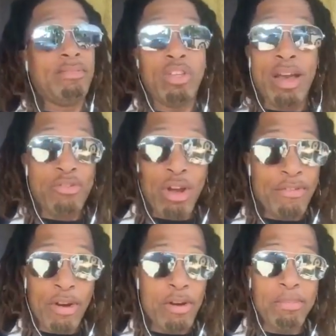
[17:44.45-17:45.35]
Have you
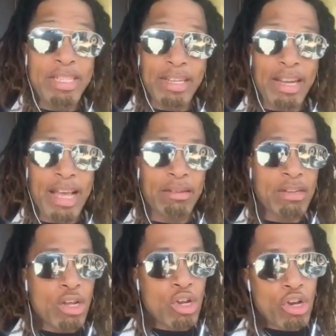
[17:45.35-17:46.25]
ever heard me say that?
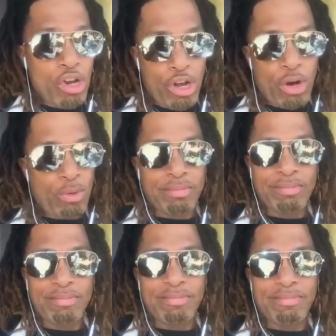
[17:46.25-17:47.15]
No.
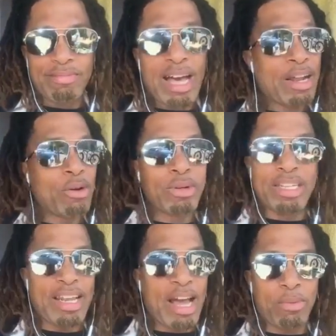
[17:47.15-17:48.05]
I don't
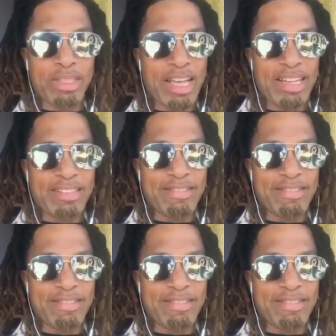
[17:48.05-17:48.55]
get down with that.